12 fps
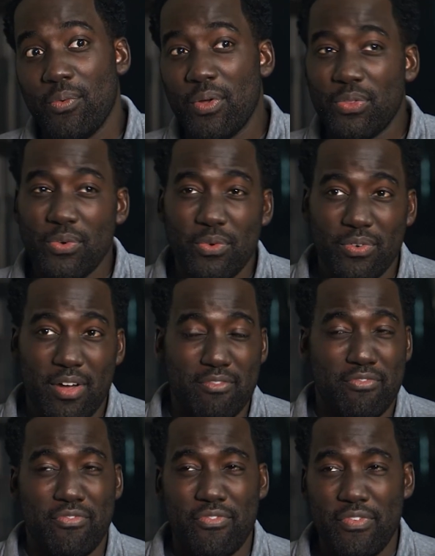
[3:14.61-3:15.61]
We went through a
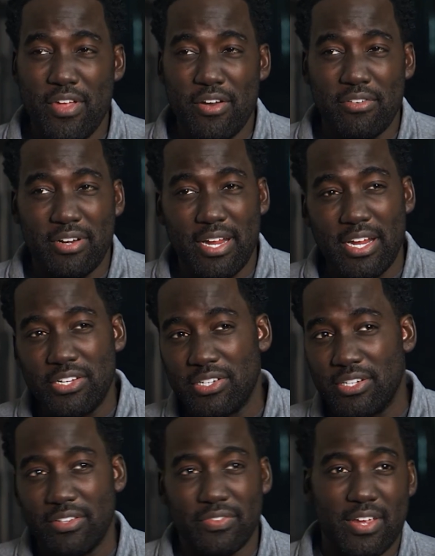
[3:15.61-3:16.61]

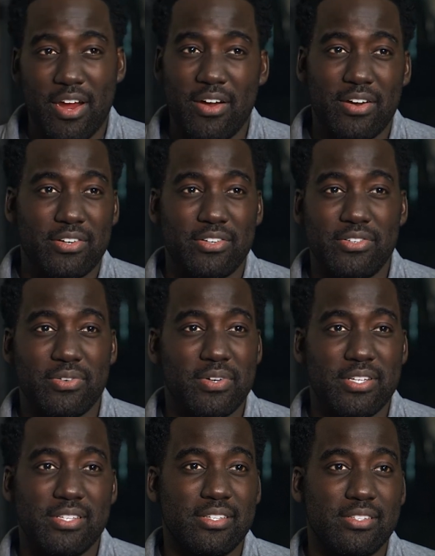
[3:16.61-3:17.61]
variation of character
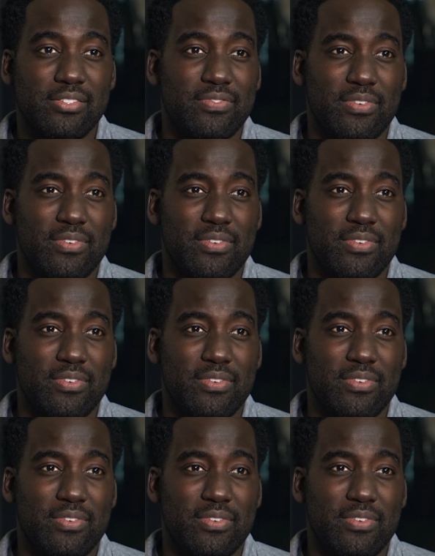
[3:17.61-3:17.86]
choices,